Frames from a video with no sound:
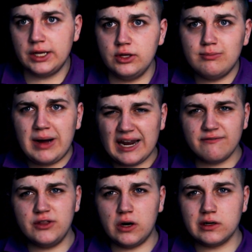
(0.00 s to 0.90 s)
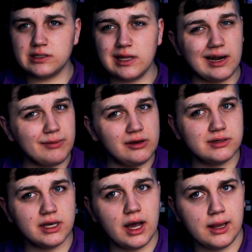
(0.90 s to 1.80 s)
You might have noticed that I'm
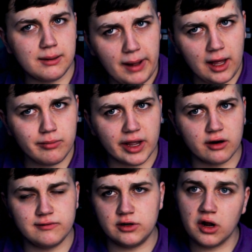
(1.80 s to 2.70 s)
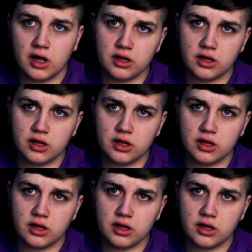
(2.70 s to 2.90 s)
using a lapel microphone.